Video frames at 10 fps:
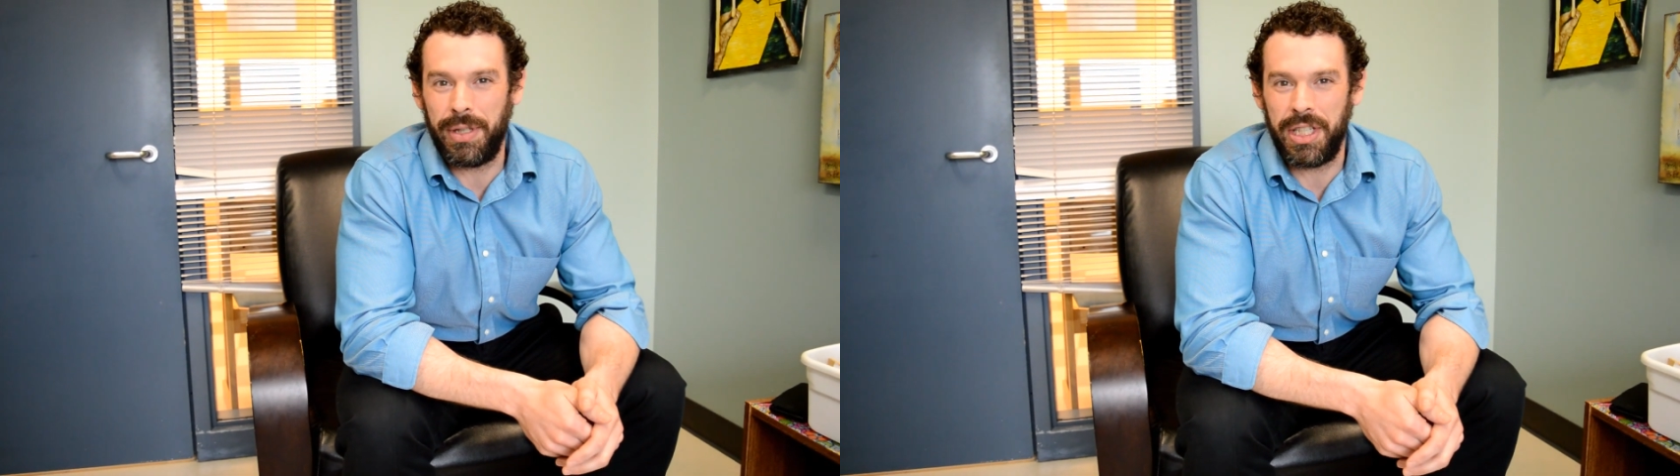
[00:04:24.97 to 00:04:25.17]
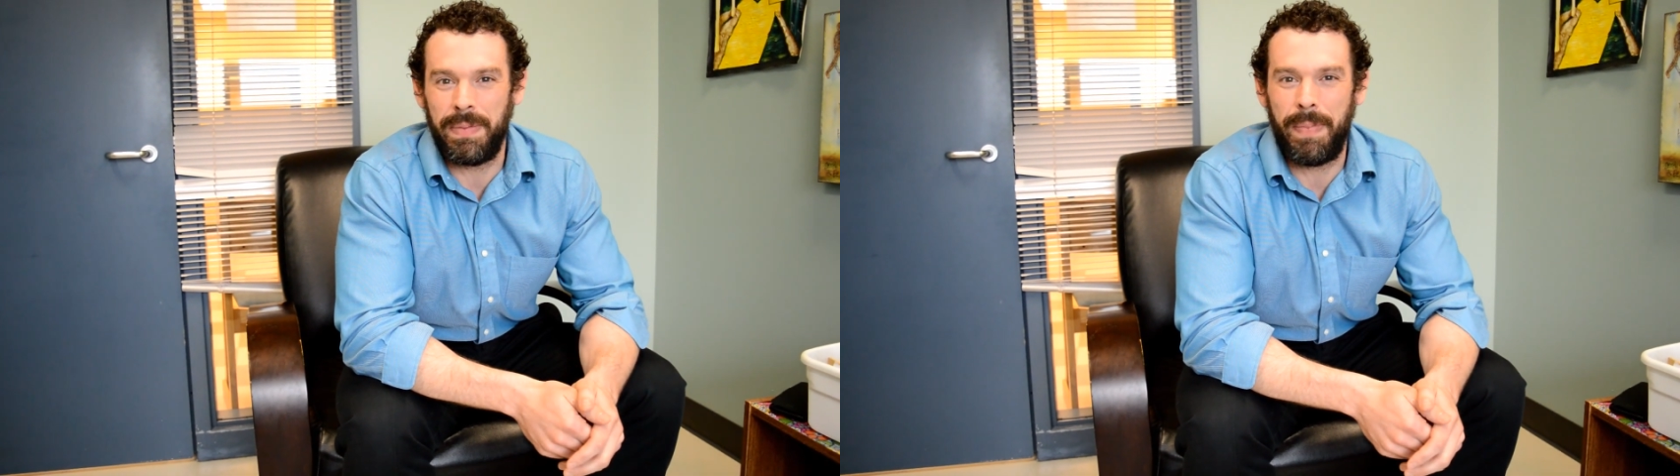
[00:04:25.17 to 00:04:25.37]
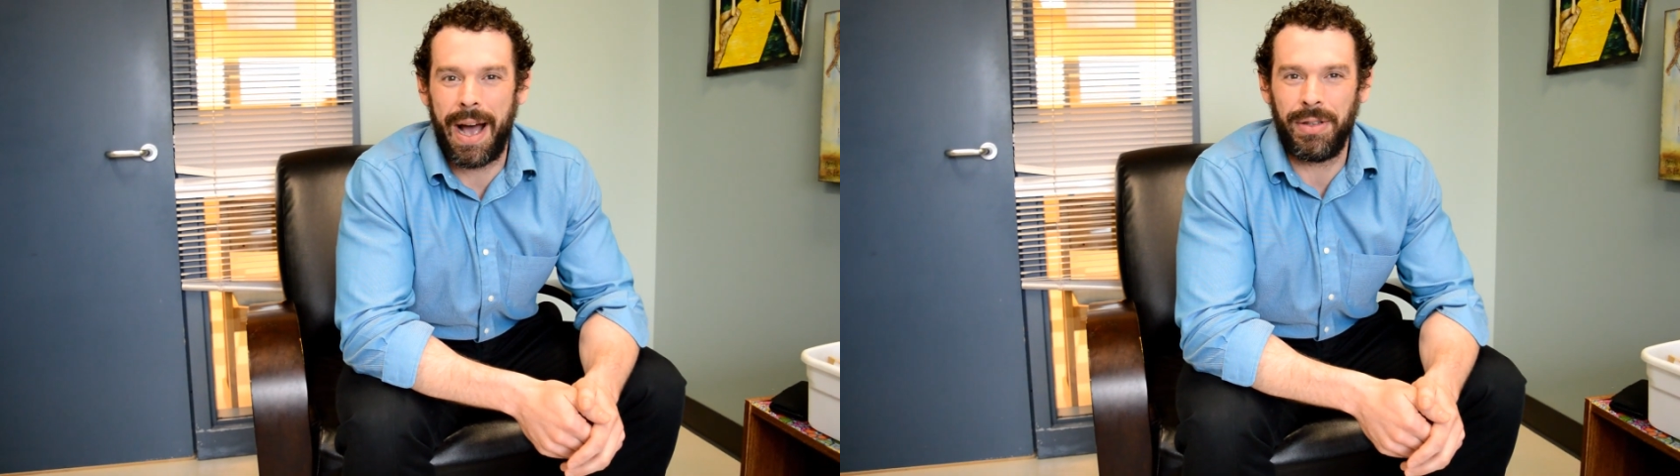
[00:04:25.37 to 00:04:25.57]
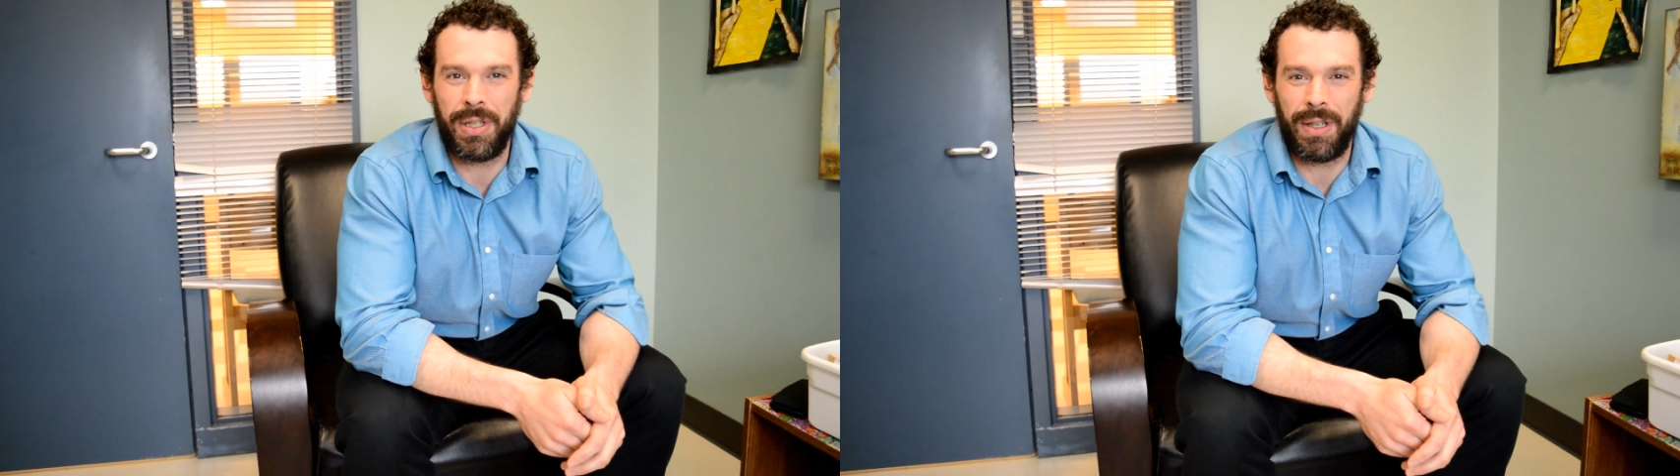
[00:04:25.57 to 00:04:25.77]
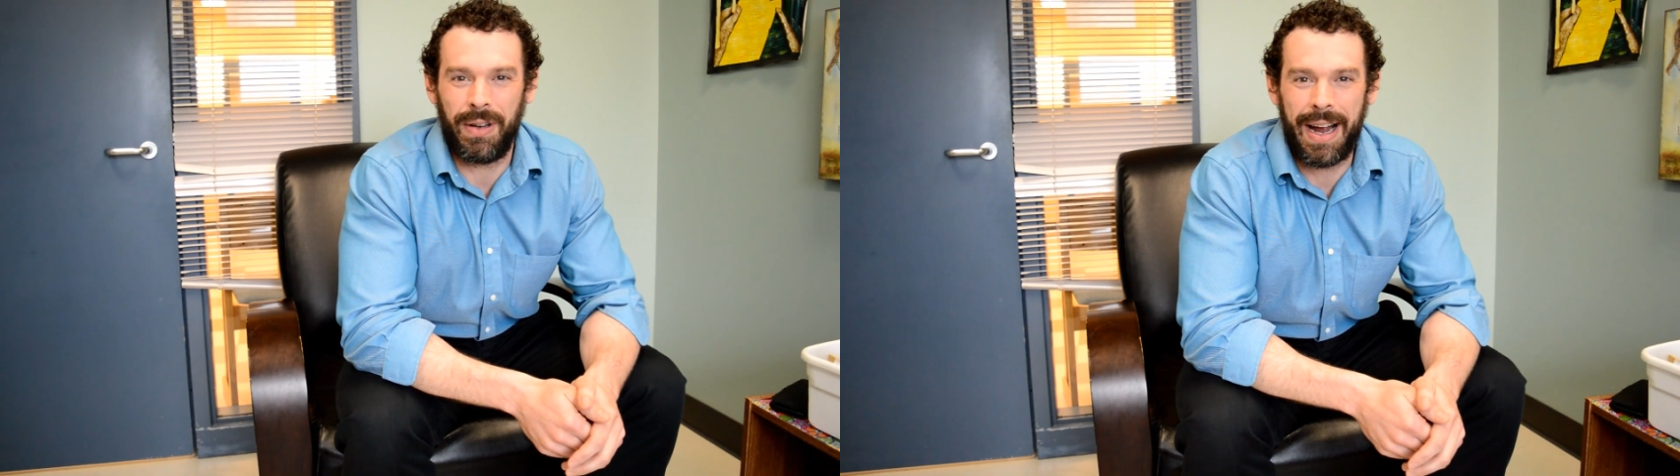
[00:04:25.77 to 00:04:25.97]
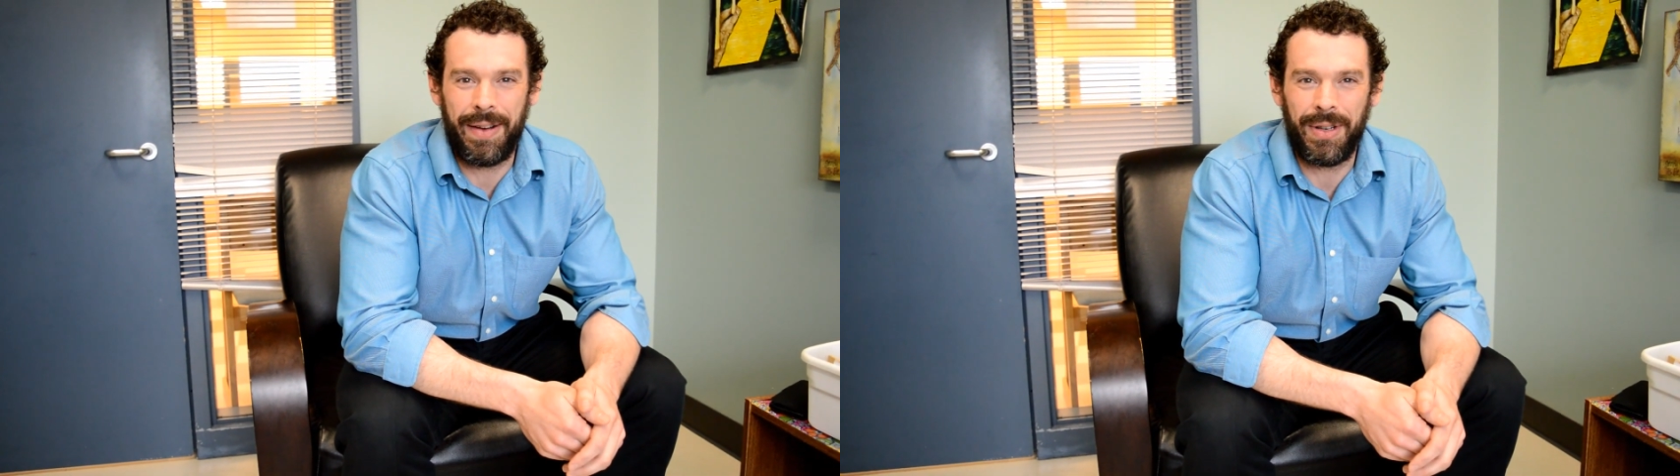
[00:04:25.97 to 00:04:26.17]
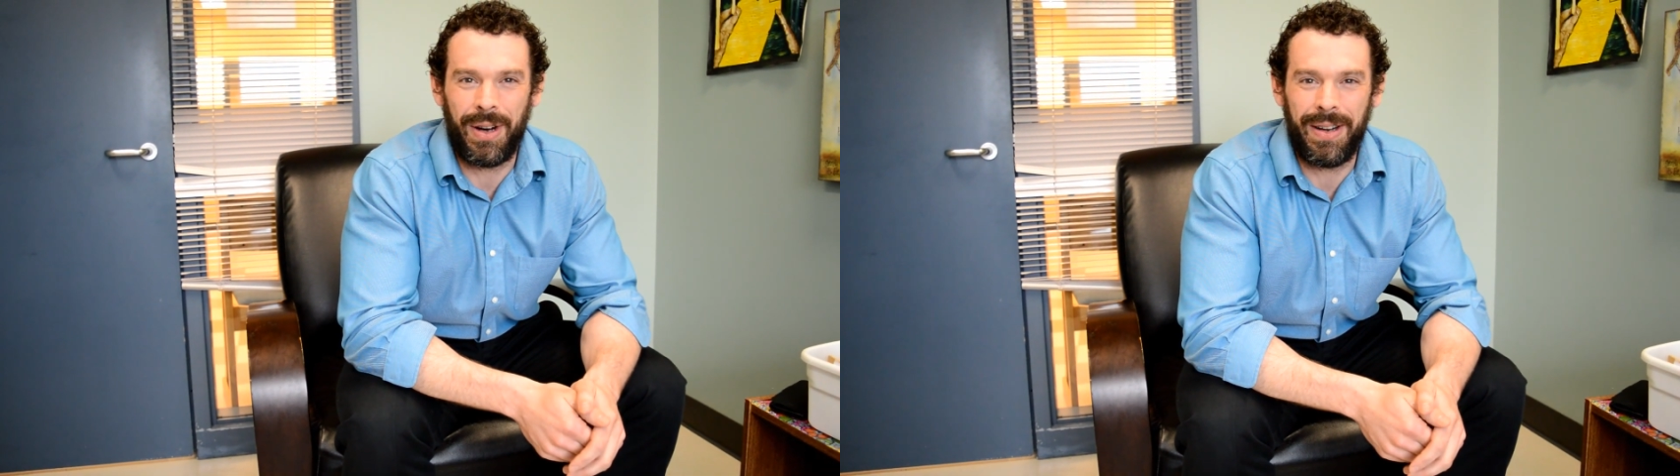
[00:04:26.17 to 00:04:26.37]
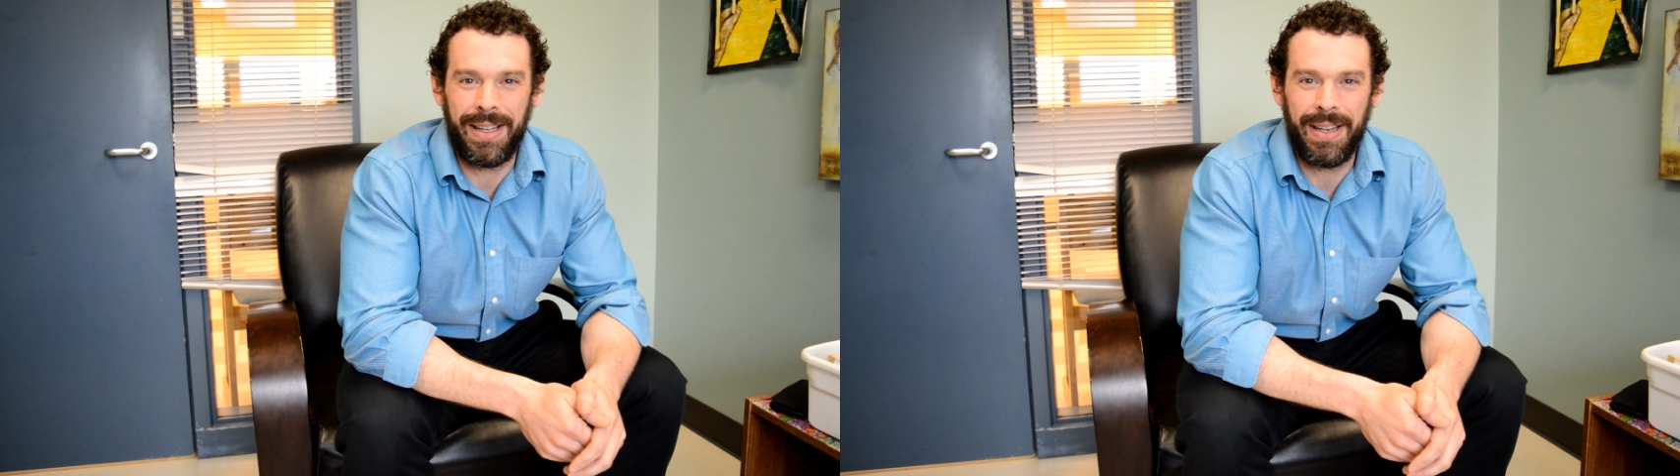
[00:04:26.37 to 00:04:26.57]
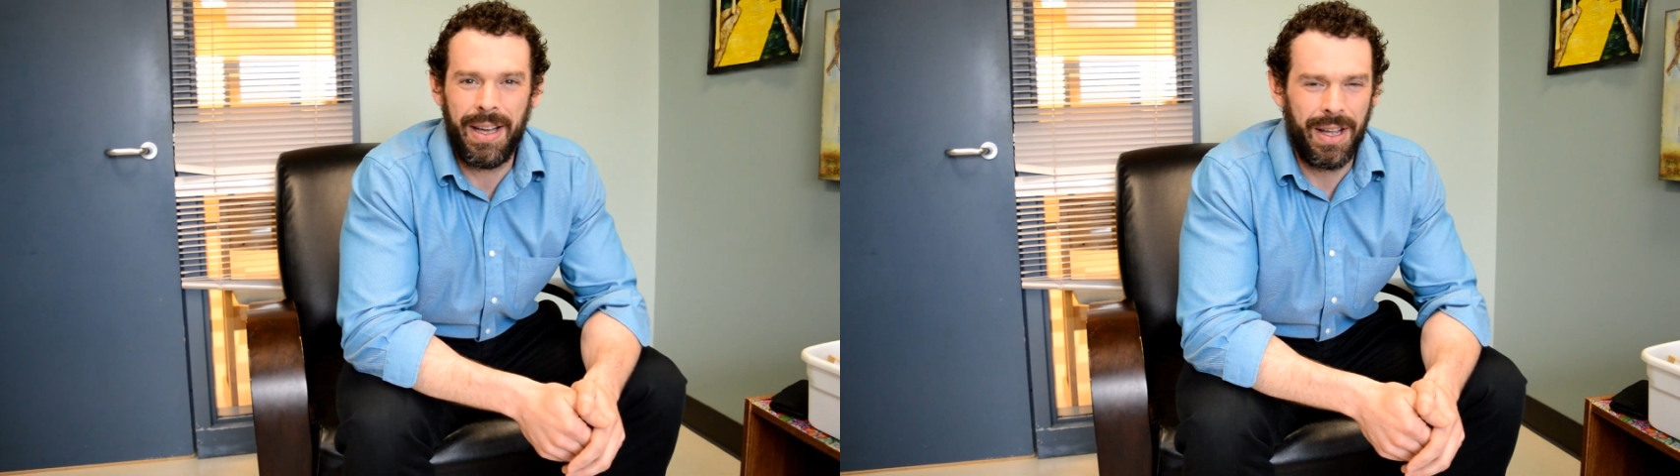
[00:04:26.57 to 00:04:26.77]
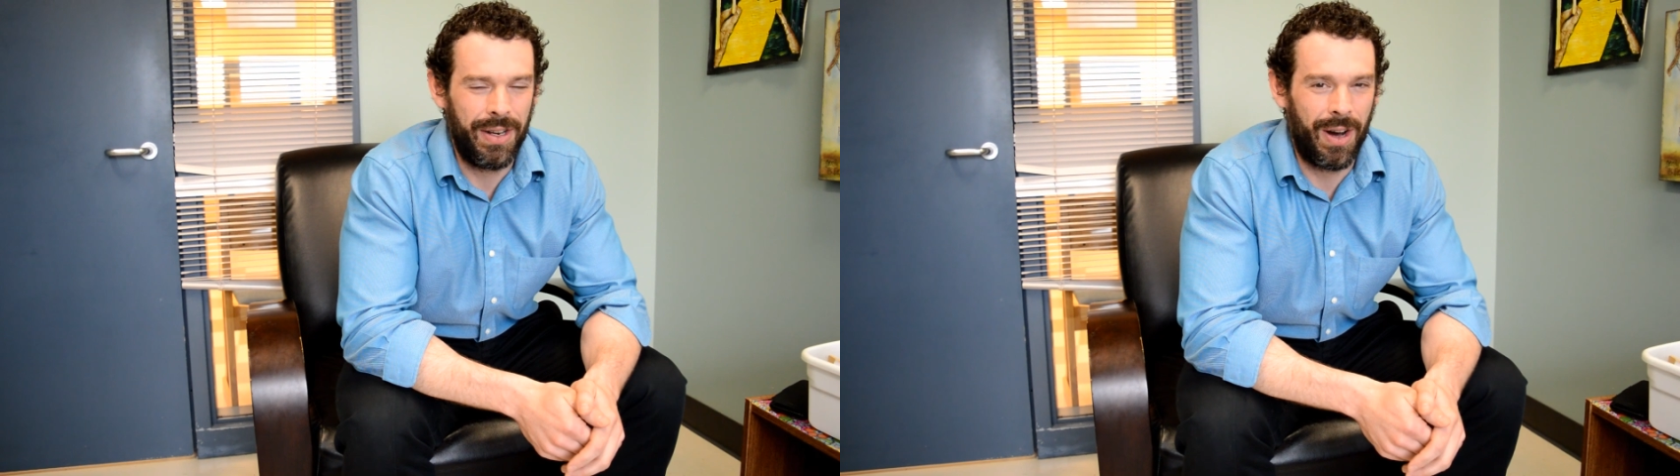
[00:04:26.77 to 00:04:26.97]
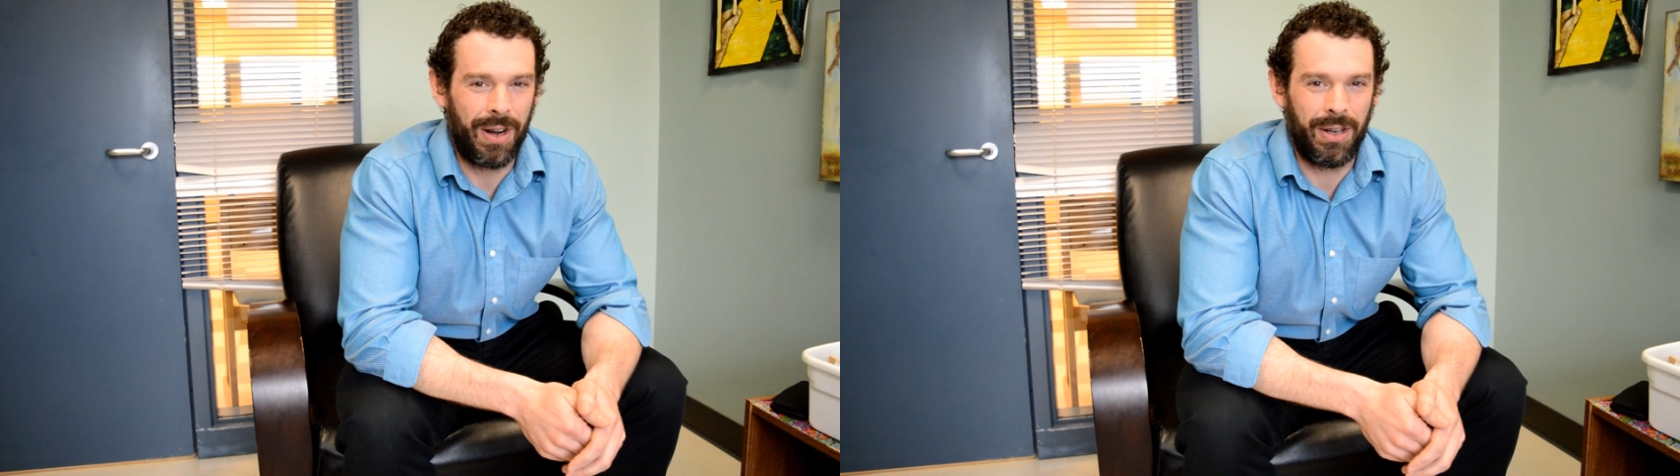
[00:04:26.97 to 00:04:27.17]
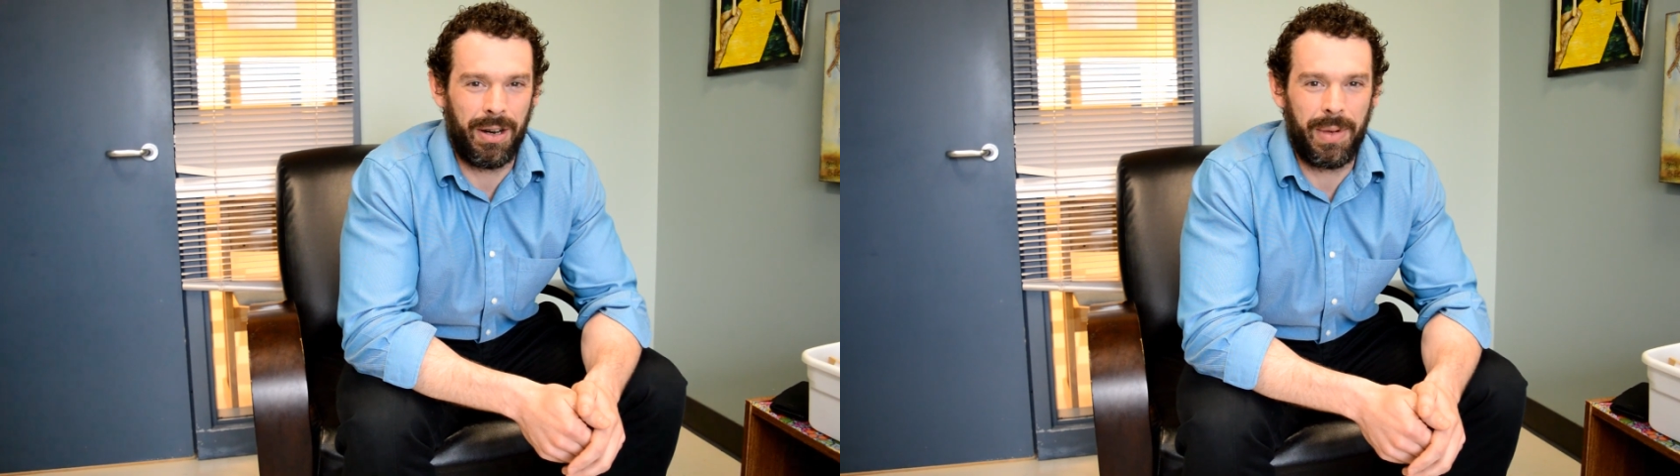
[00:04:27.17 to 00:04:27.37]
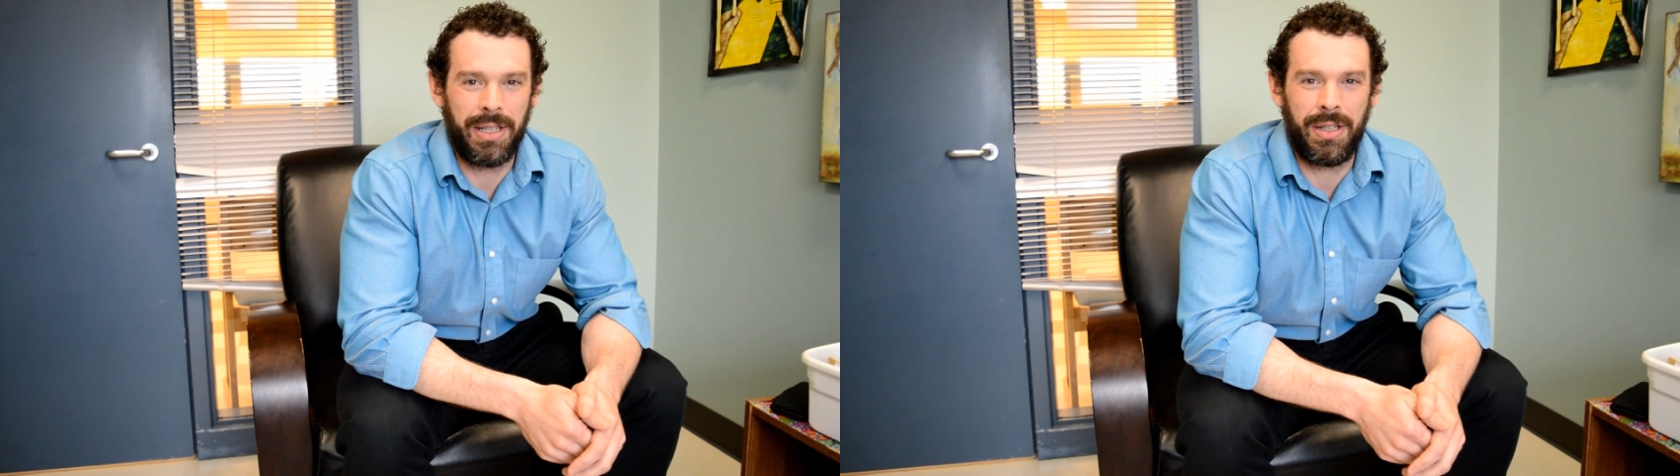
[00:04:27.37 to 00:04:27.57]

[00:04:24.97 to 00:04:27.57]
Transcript: she's bouncing around on it, knocking all my